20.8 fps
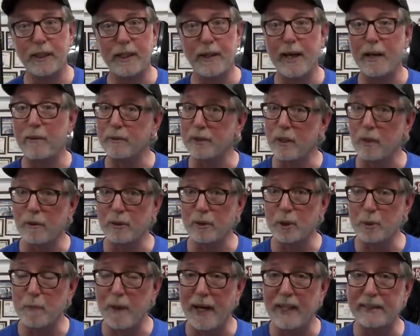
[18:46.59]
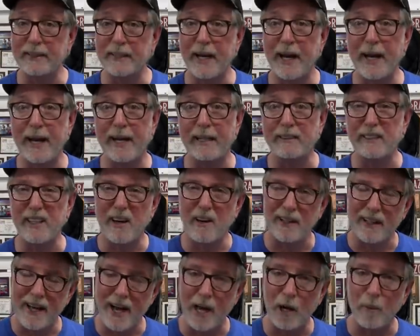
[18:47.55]
Uh, that was the only two bites I had out there,
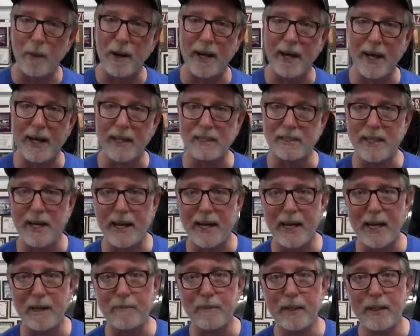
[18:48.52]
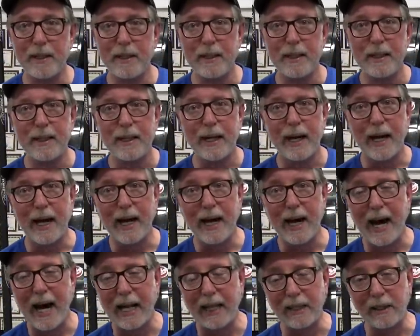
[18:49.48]
and I kind of ran out of time. I,
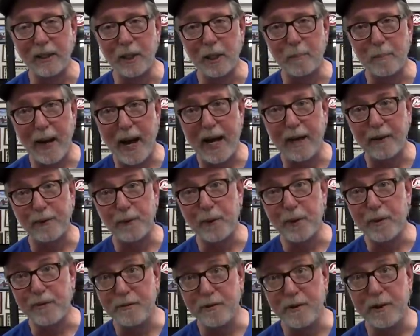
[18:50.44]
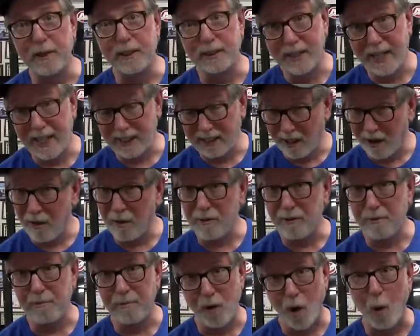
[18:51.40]
I looked back through the footage. I caught
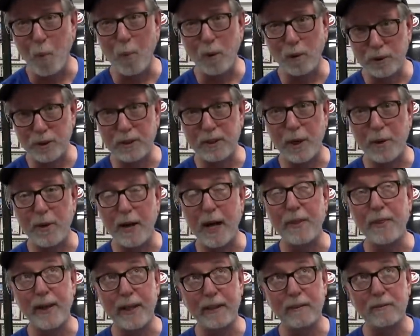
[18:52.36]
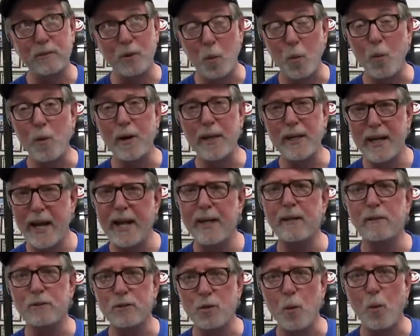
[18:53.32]
almost, thir- I think, 28
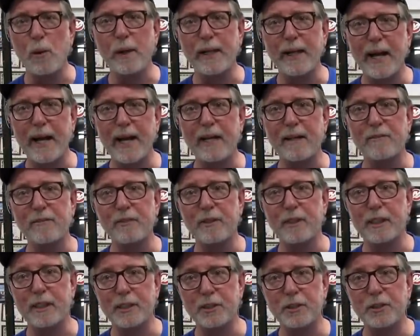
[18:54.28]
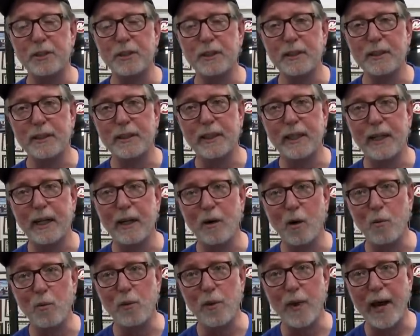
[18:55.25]
or 29 fish uh,
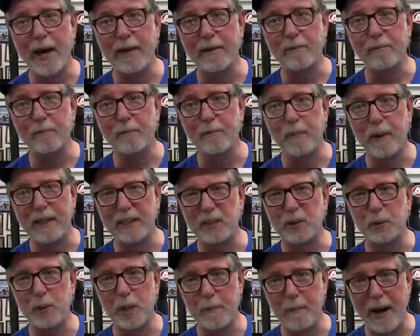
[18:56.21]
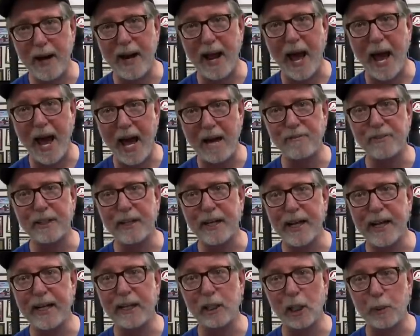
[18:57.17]
over that basically about half a
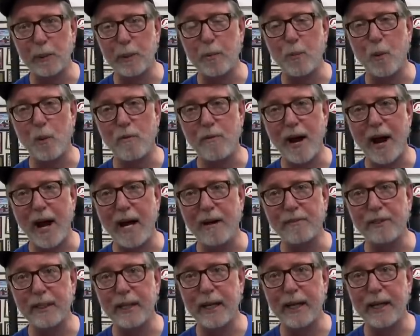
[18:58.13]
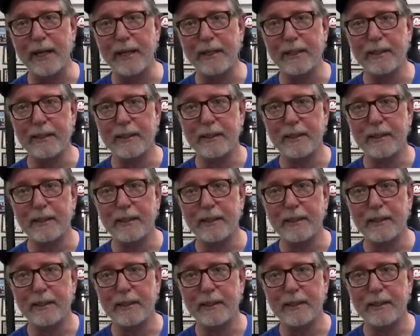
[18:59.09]
day, a little bit more of a half a day.